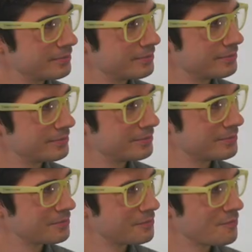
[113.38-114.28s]

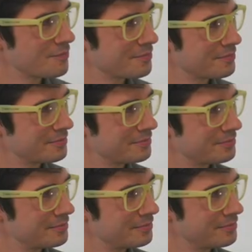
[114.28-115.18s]

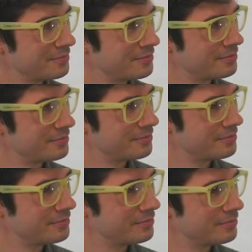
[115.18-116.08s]

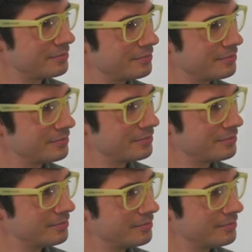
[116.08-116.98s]

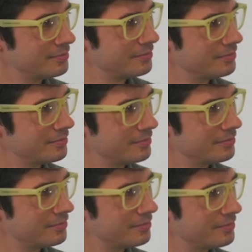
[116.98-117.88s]

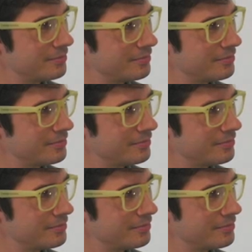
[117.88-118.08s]
[no speech]